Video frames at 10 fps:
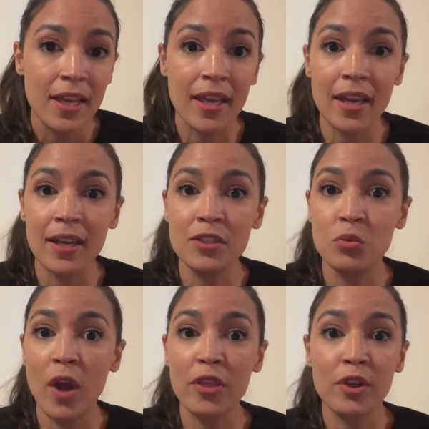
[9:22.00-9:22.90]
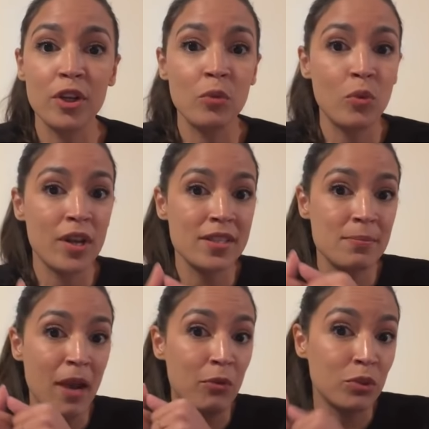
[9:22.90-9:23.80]
And whether it
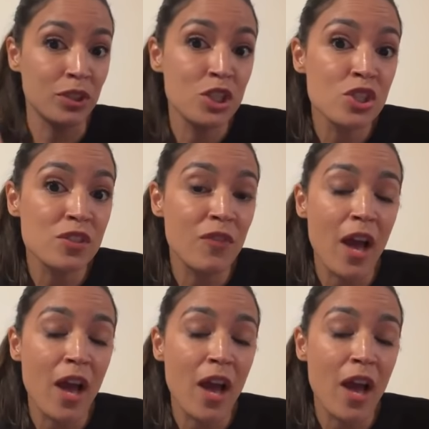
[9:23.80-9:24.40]
was my religious